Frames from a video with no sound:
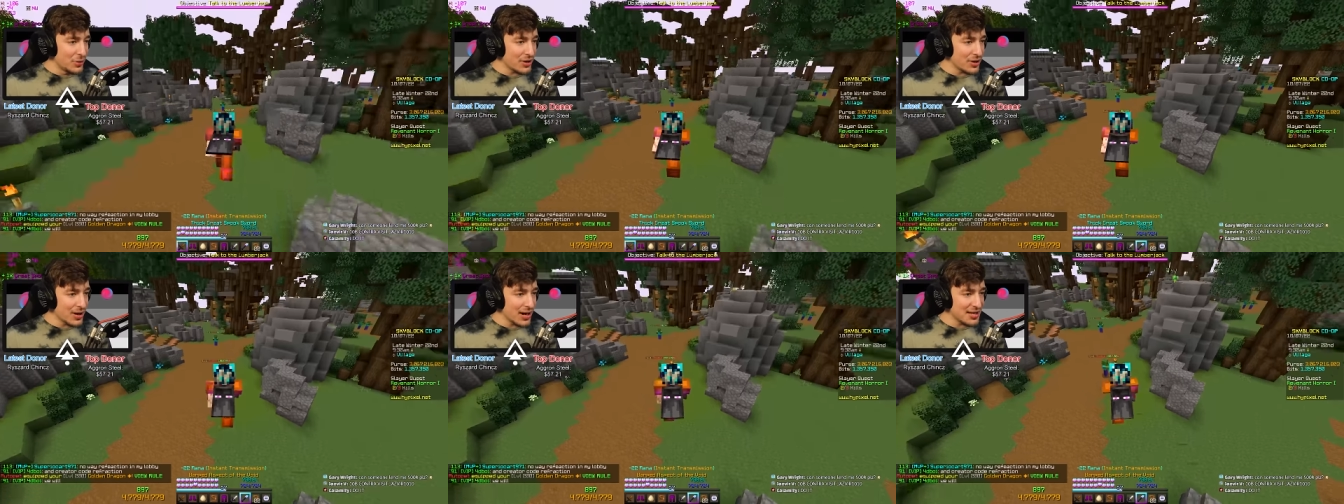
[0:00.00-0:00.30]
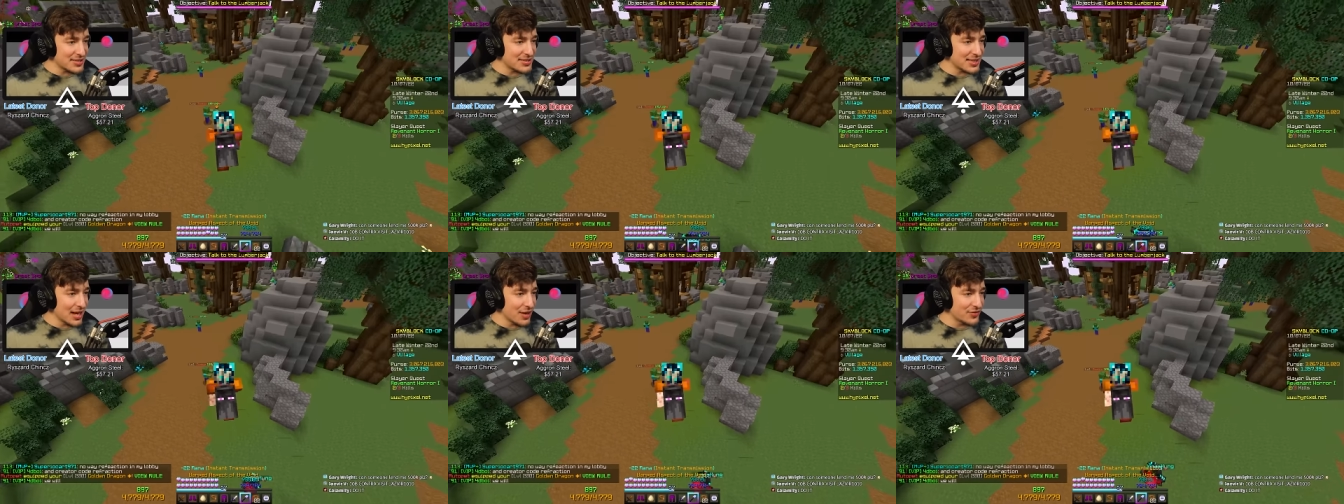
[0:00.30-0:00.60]
We got
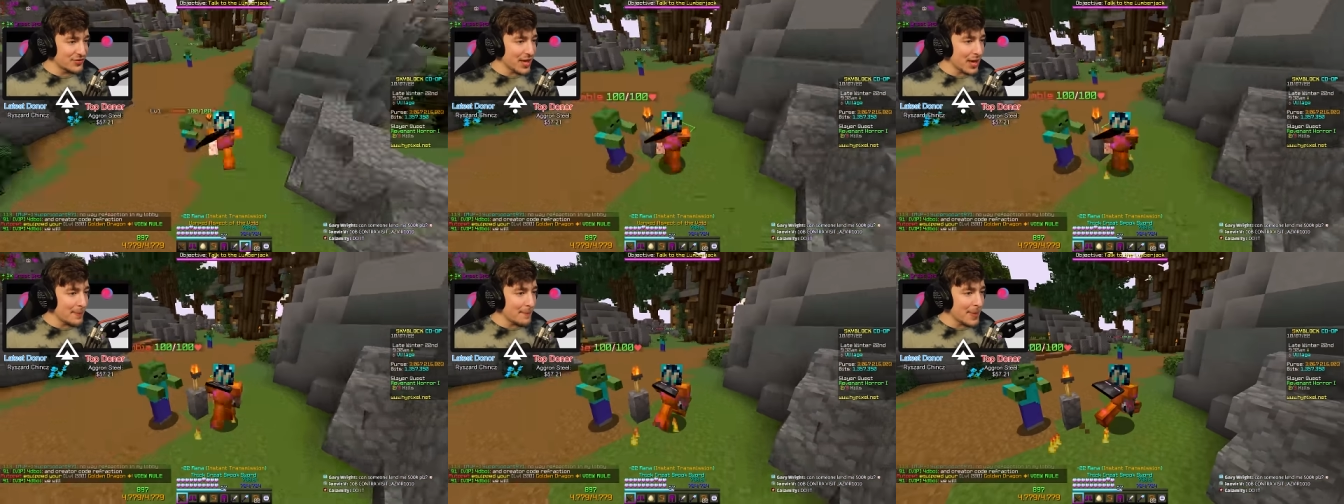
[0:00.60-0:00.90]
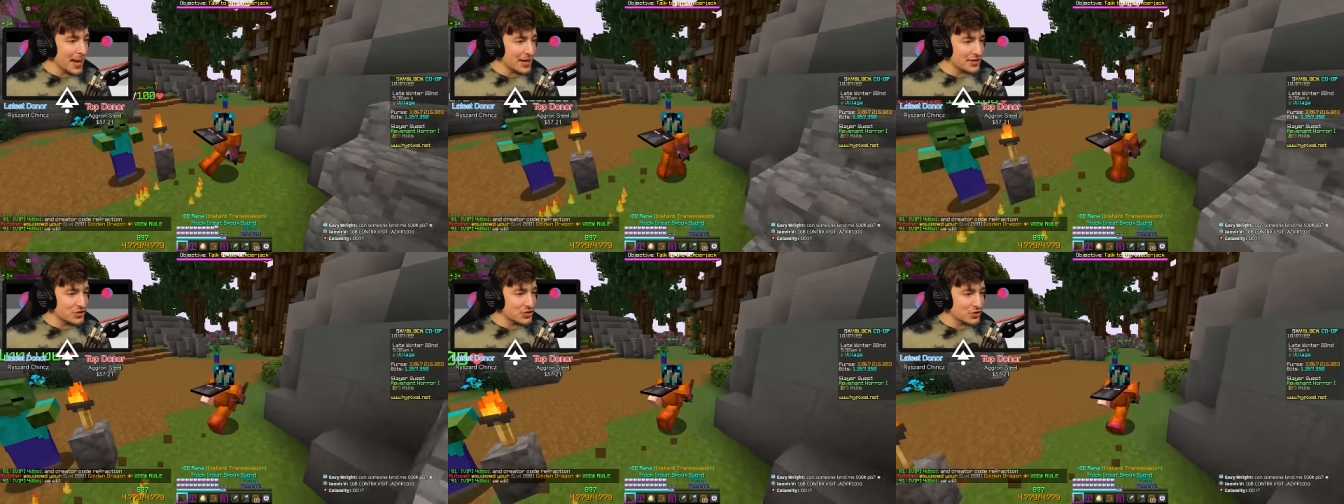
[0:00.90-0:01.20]
ourselves our
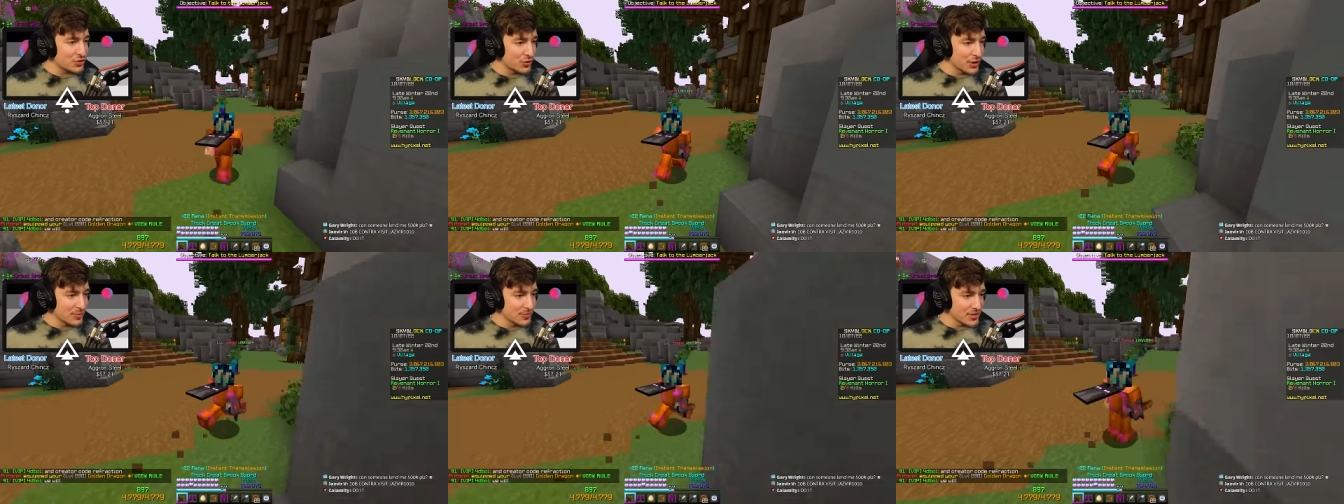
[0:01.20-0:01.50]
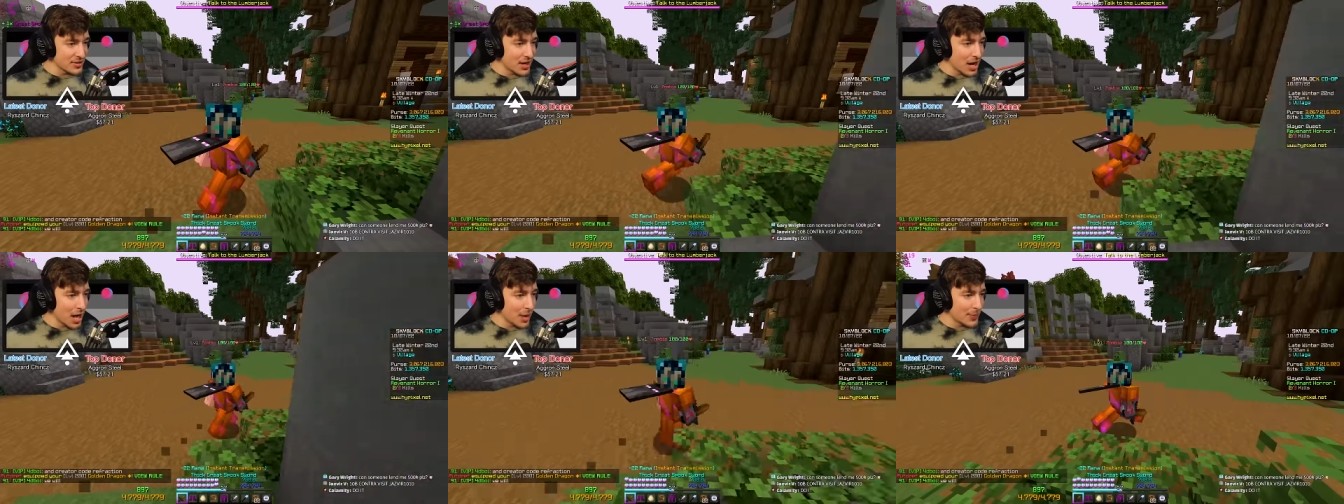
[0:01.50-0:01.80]
max
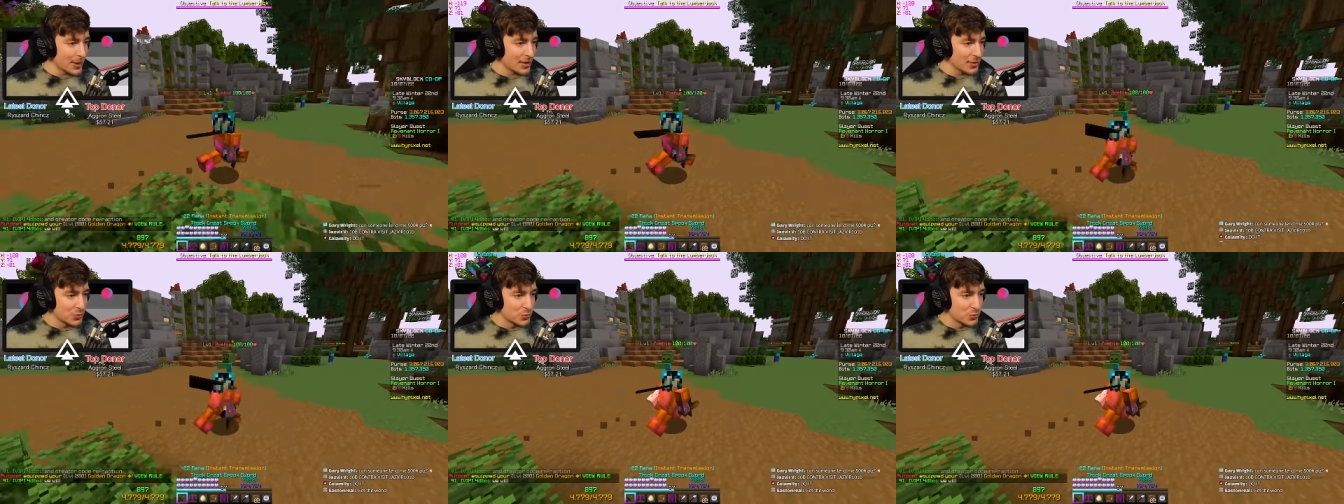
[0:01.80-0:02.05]
crimson armor,